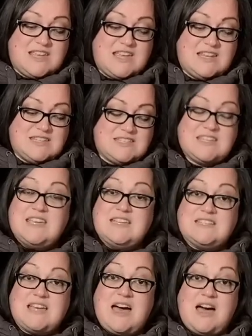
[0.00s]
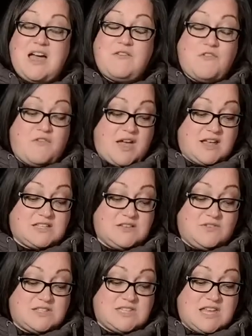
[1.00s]
indeed a hive of
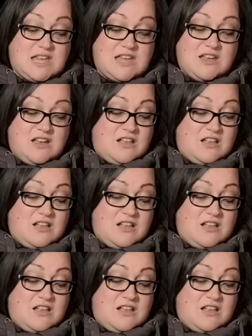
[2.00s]
activity.